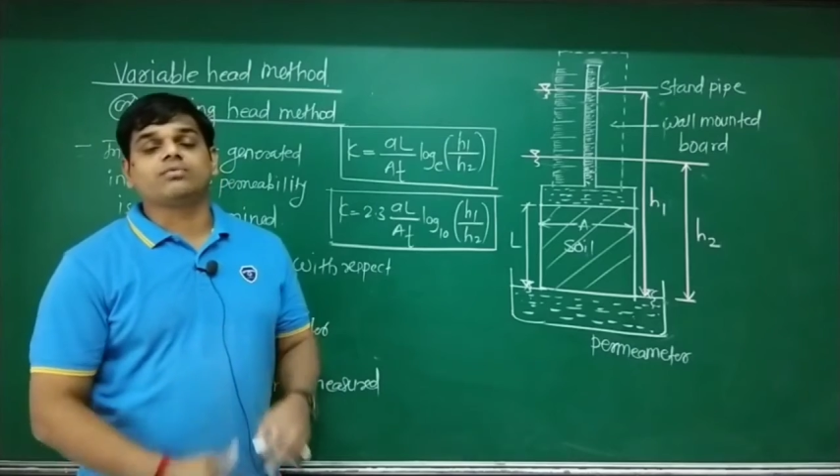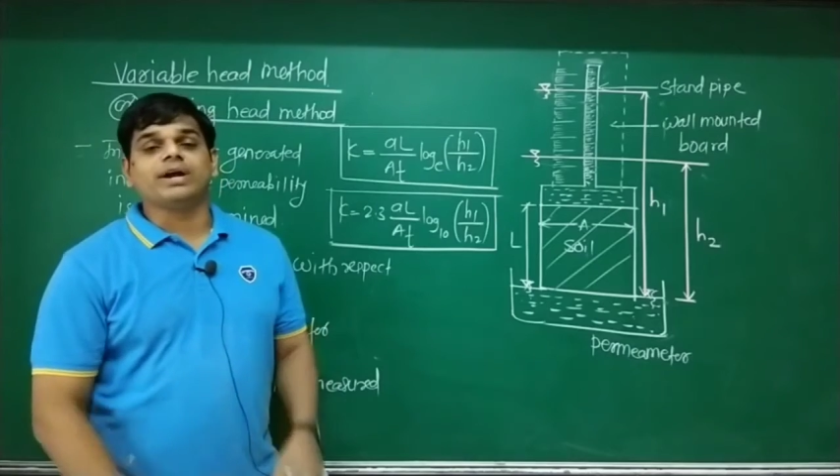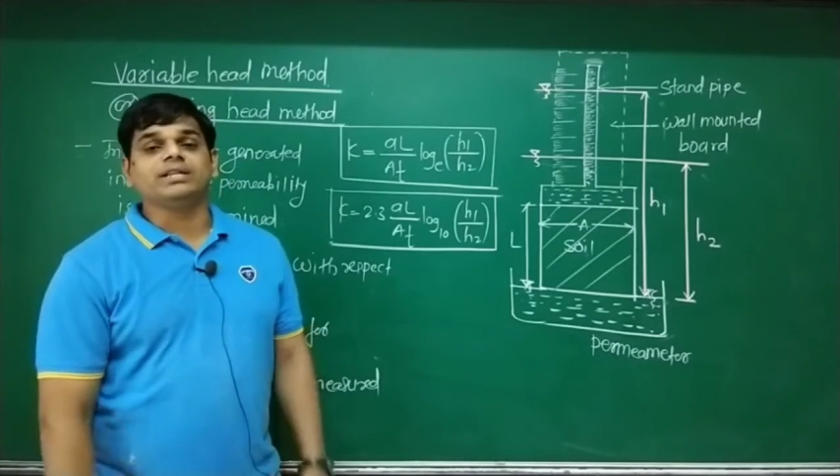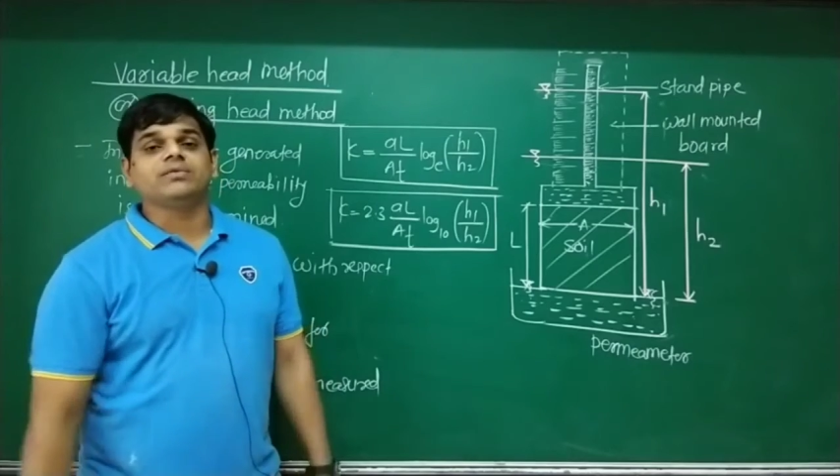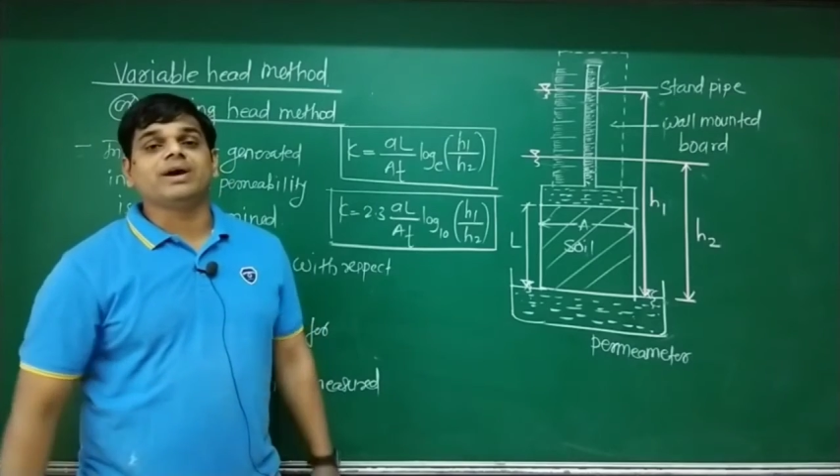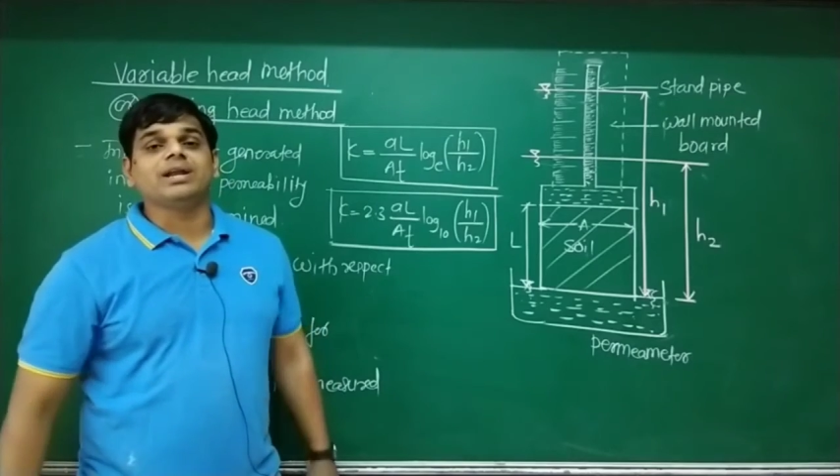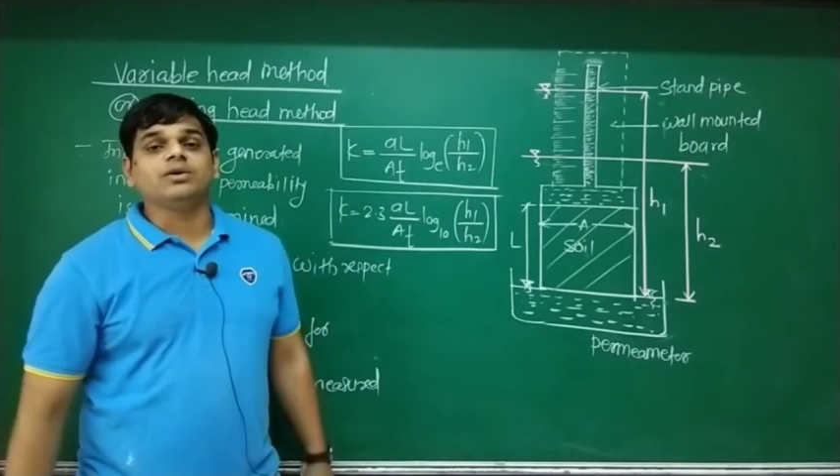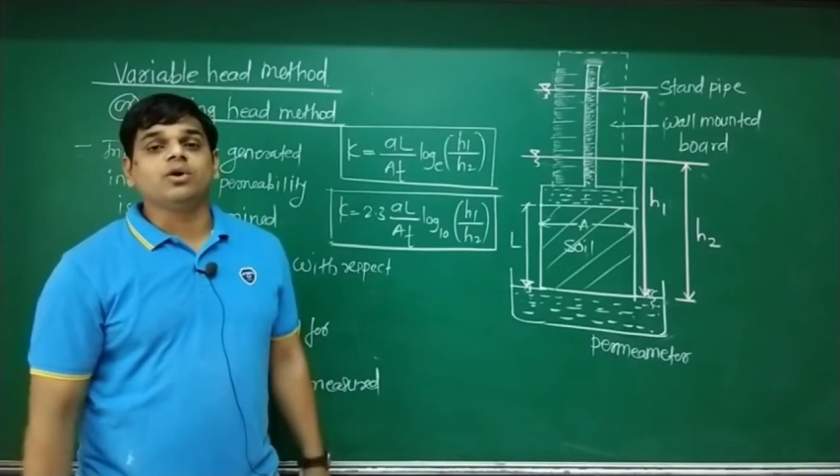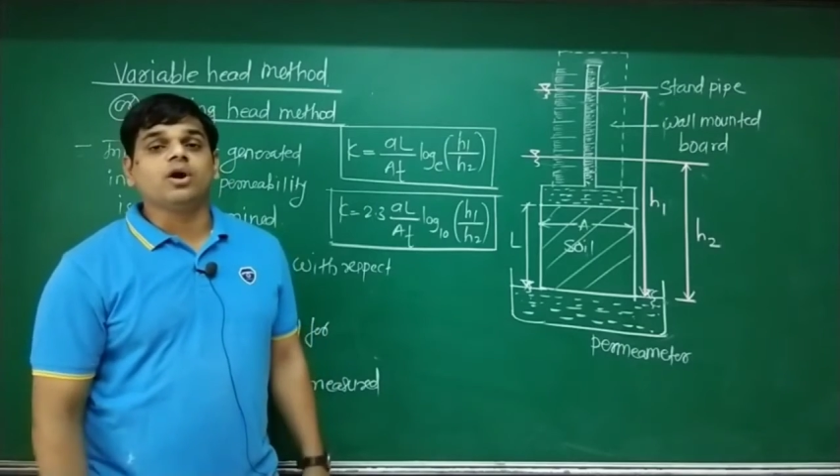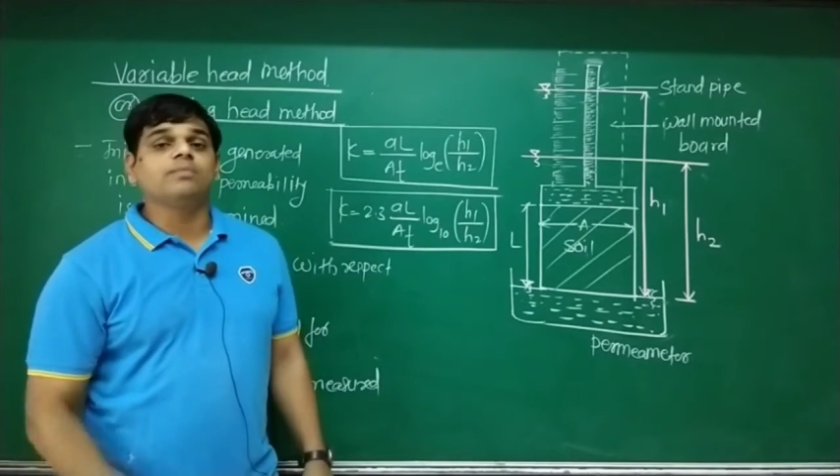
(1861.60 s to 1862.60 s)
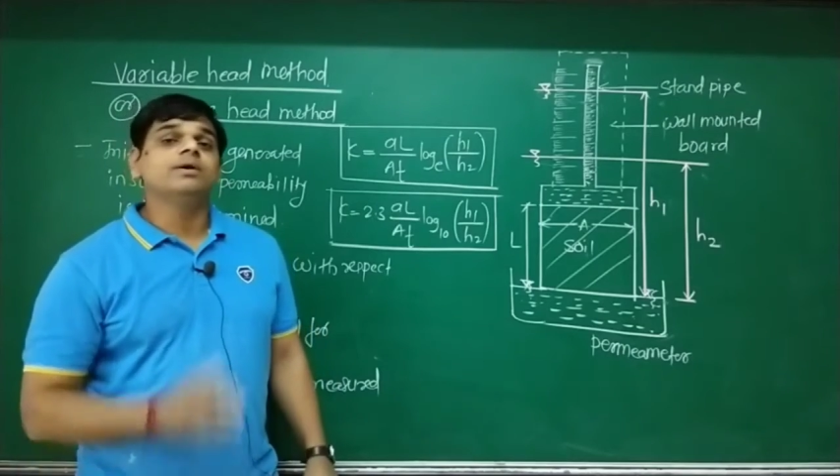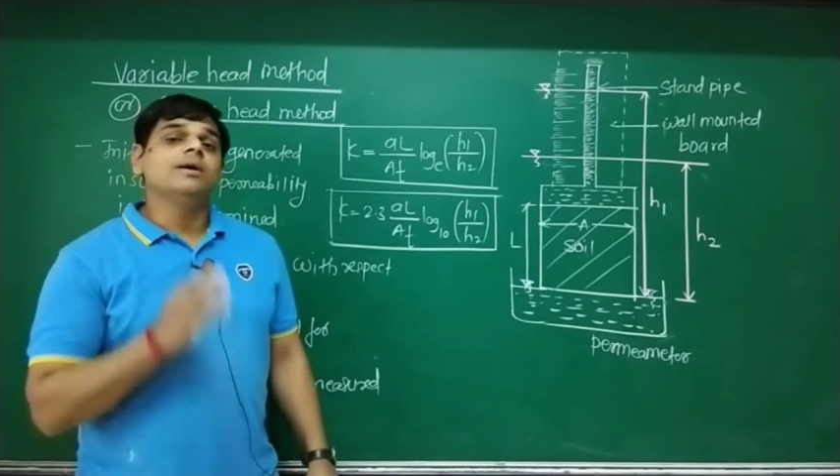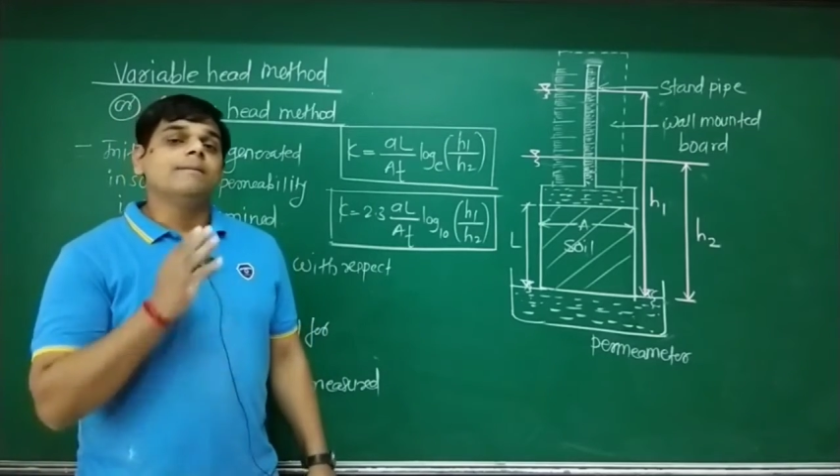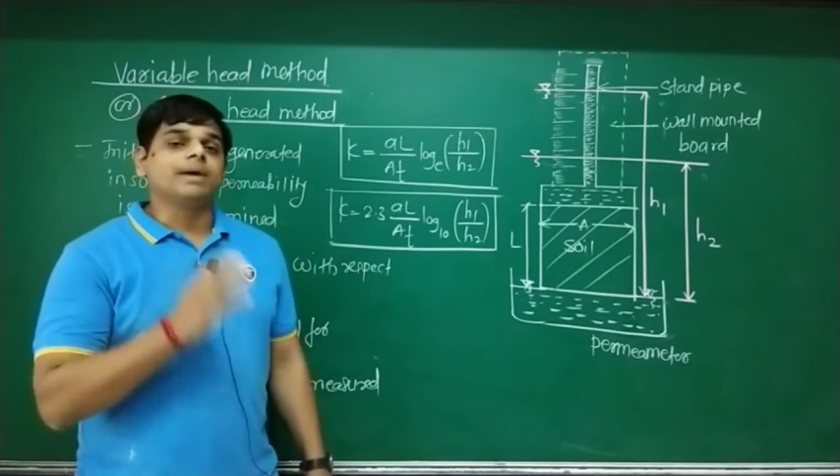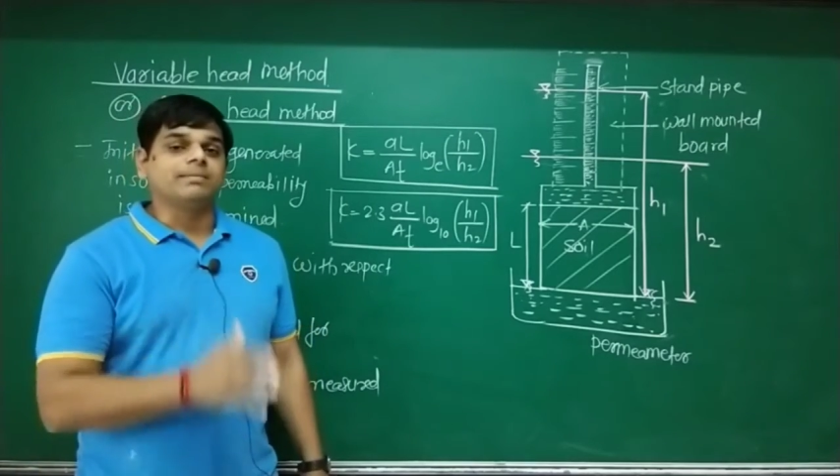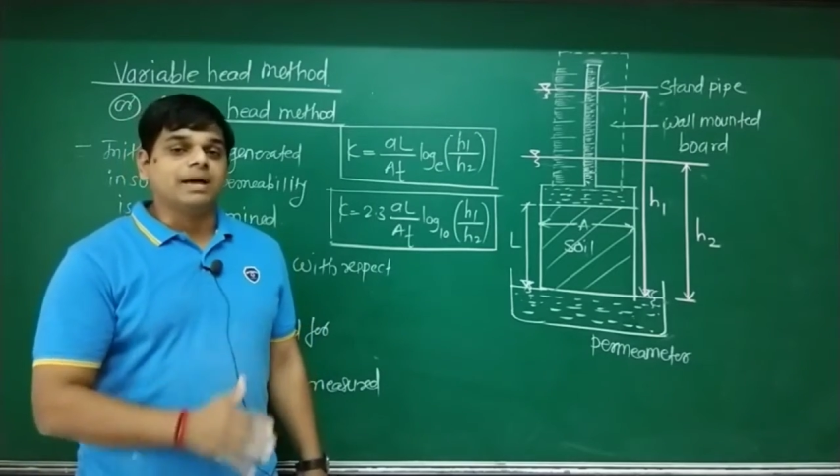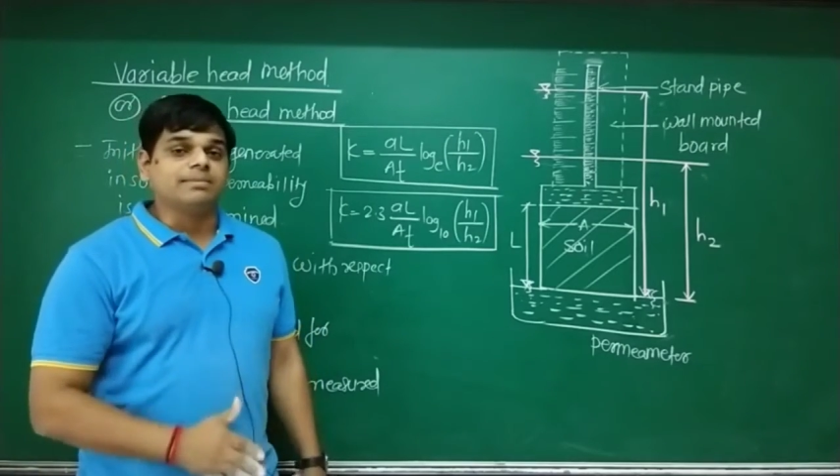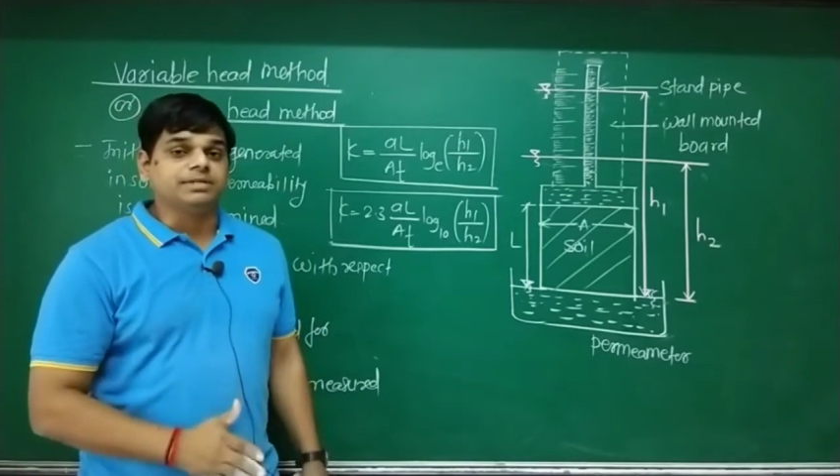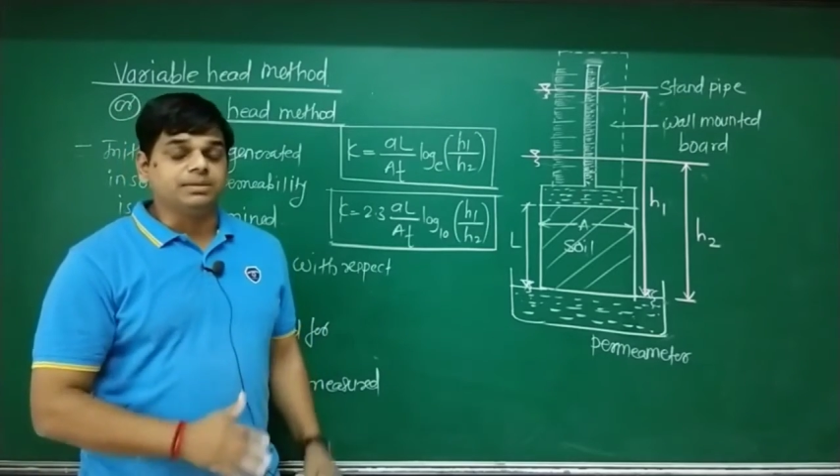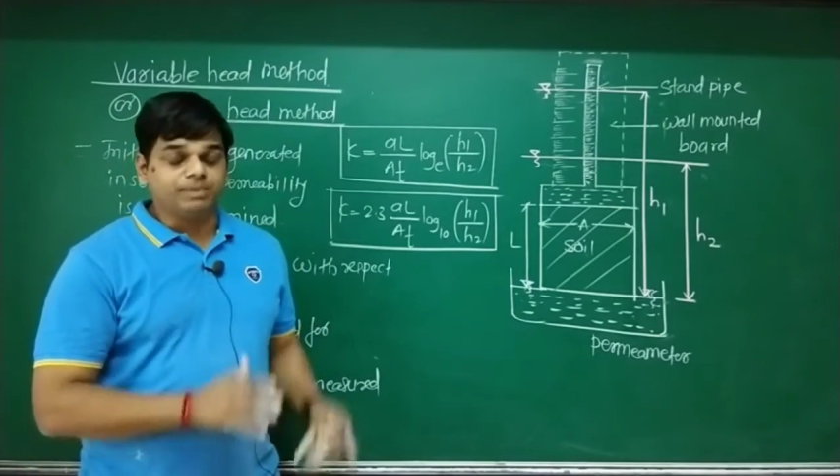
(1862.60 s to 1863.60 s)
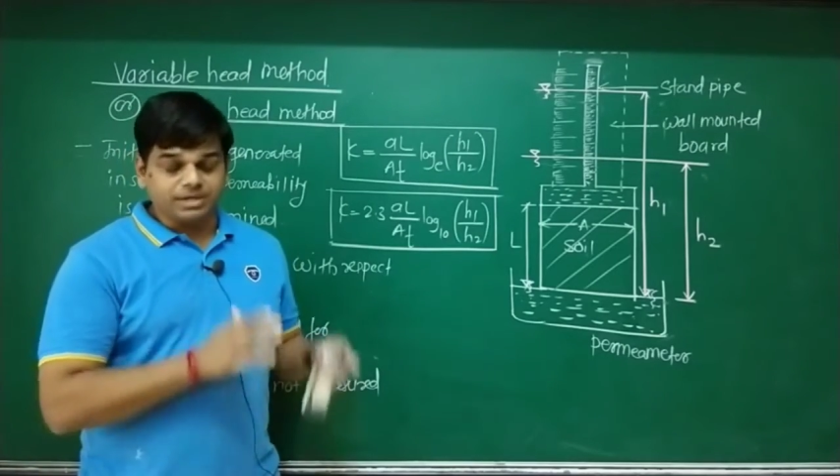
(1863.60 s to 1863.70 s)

find the value of permeability,